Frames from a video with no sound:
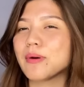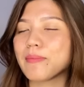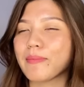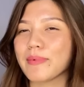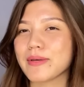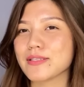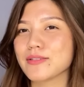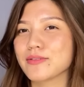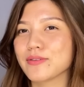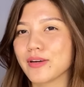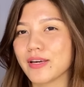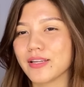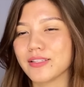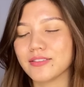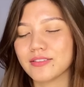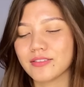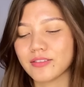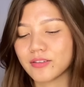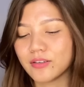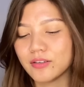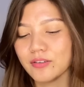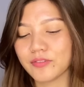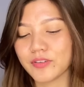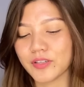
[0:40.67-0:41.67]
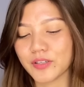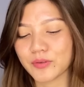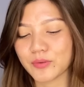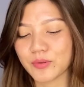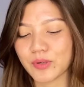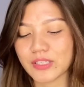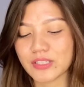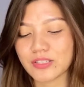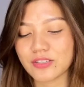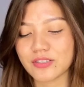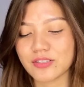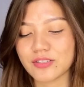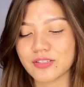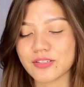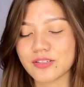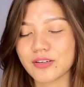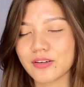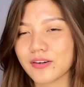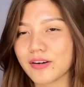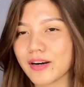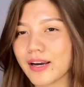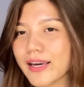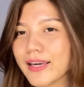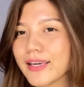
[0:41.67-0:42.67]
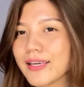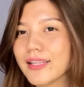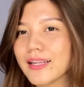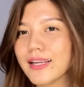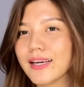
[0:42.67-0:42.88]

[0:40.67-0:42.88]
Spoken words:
best to answer all of your questions. All right,